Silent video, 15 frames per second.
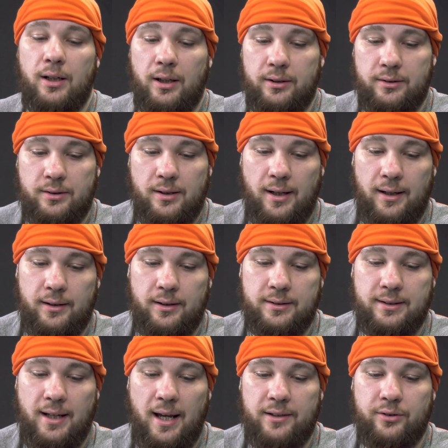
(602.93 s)

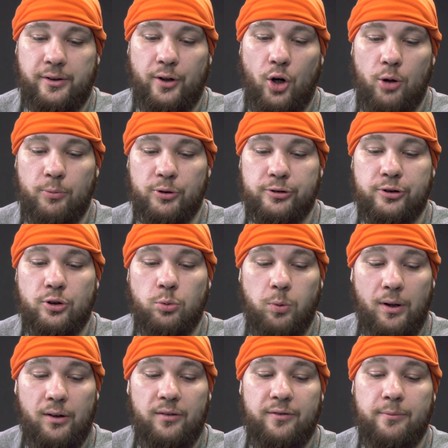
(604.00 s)
it's gathering almost
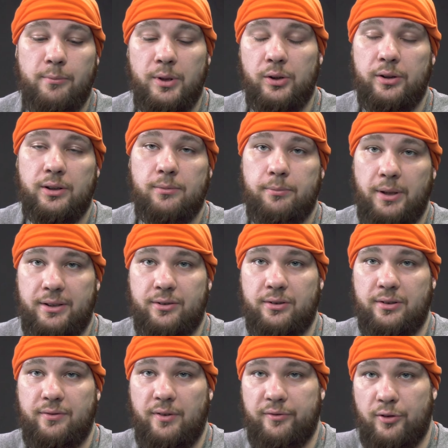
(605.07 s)
12 million
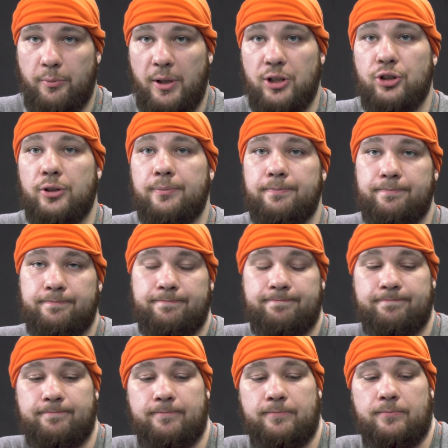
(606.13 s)
pixels of information.
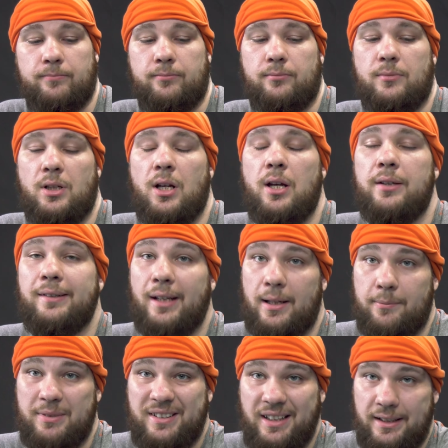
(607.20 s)

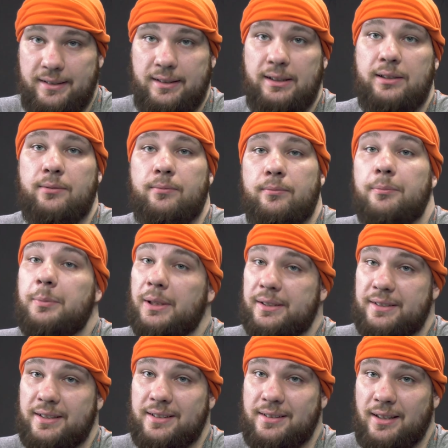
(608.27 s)
Times 60,
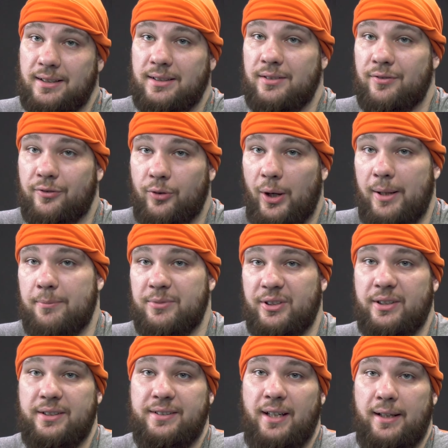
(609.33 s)
because it's 60 frames
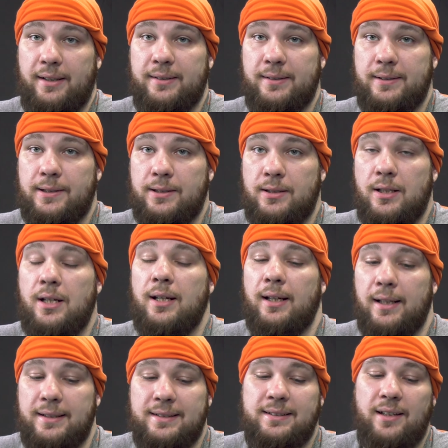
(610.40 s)
in a second.
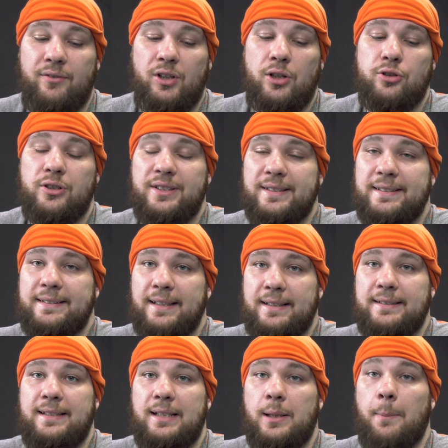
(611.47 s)
It's
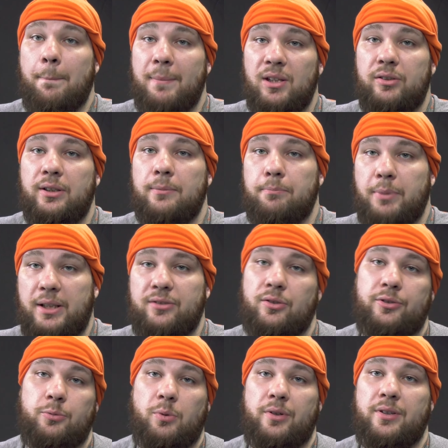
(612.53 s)
716 million
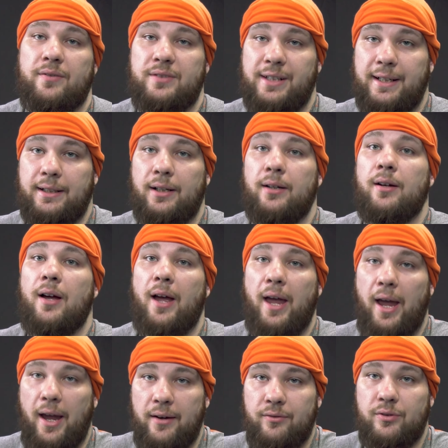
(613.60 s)
pixels worth of data
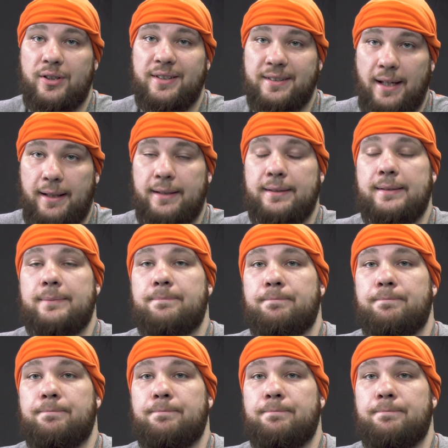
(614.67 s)
every second.